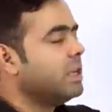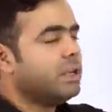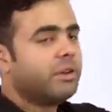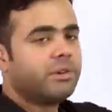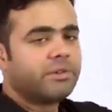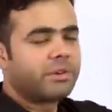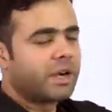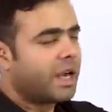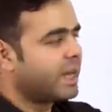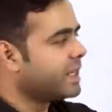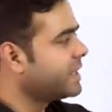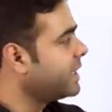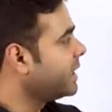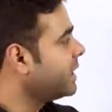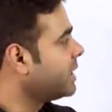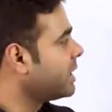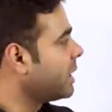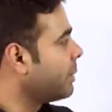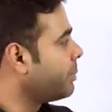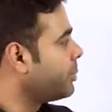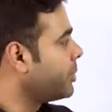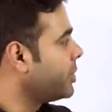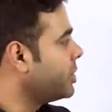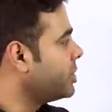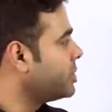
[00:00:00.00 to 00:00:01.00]
Erratic,
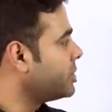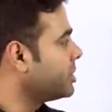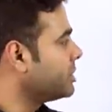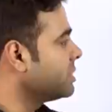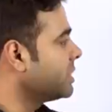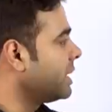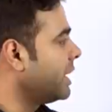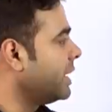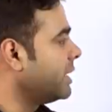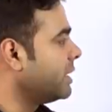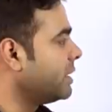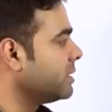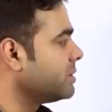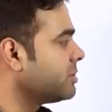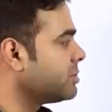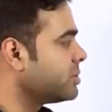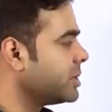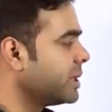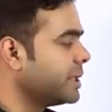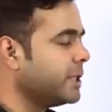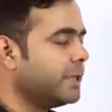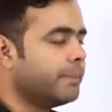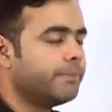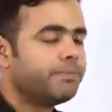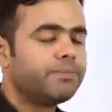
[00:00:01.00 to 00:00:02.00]
capricious, and
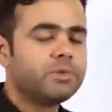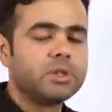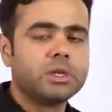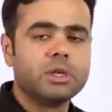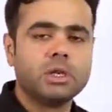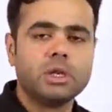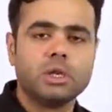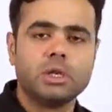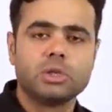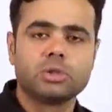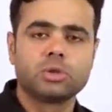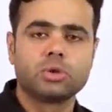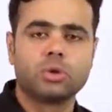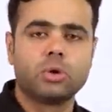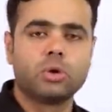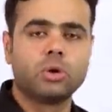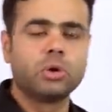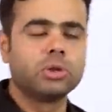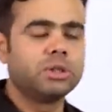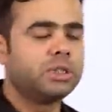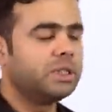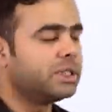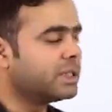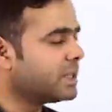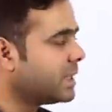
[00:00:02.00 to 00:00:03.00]
unsteady.
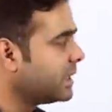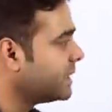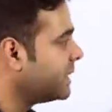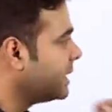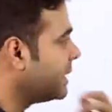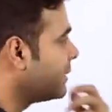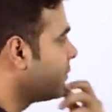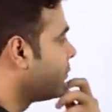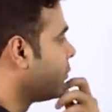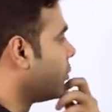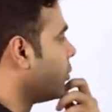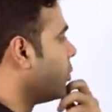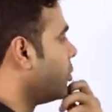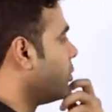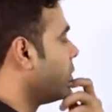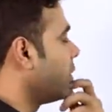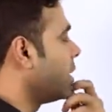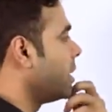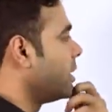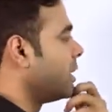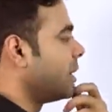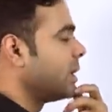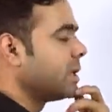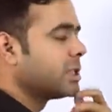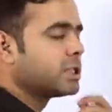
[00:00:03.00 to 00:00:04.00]
So these are the
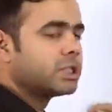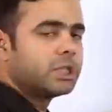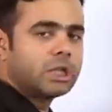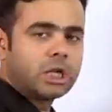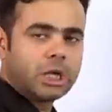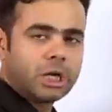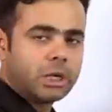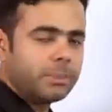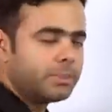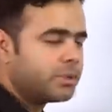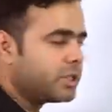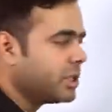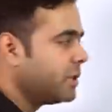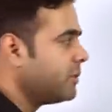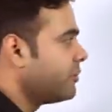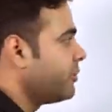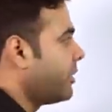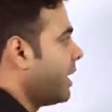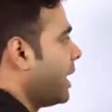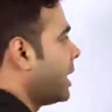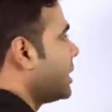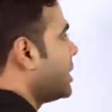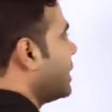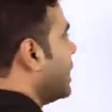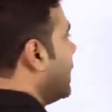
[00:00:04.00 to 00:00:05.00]
four uh, synonyms, in
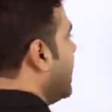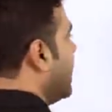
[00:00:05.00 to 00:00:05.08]
fact,